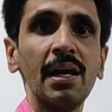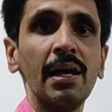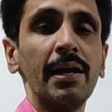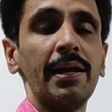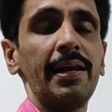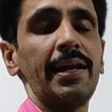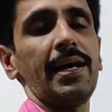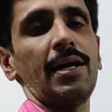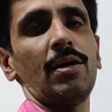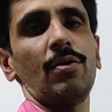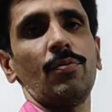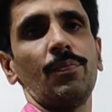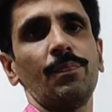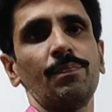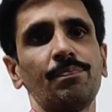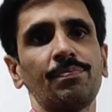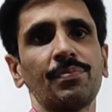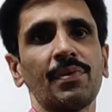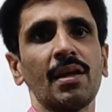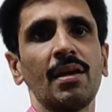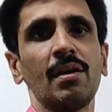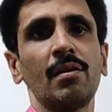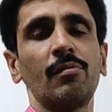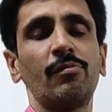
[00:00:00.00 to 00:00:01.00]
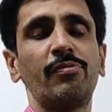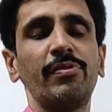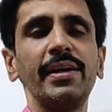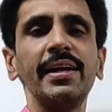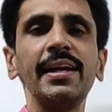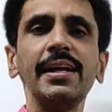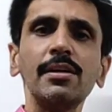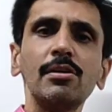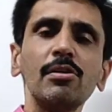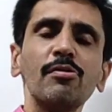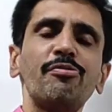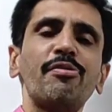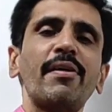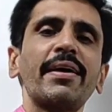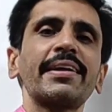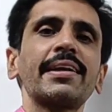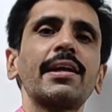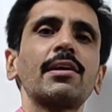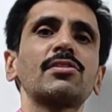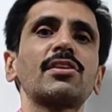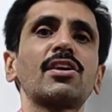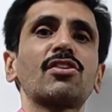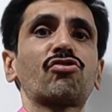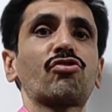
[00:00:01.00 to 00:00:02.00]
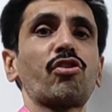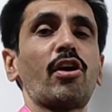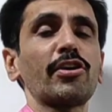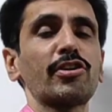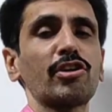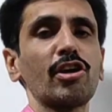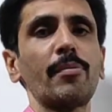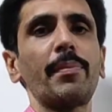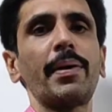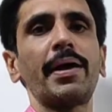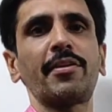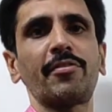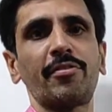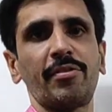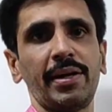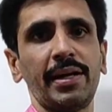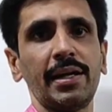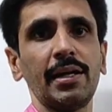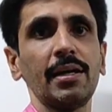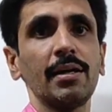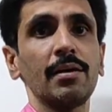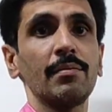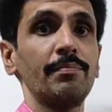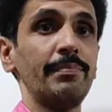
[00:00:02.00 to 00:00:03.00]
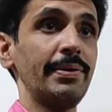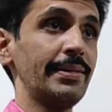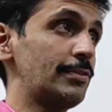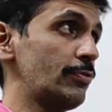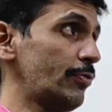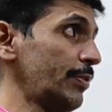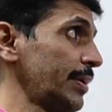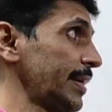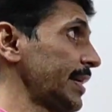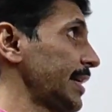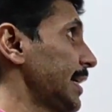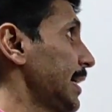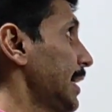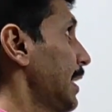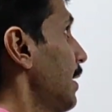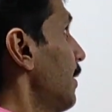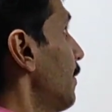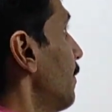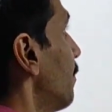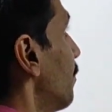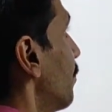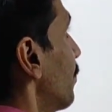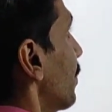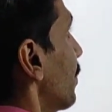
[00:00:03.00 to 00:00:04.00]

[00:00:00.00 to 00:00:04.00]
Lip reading: Now, we need to find out the stoichiometry between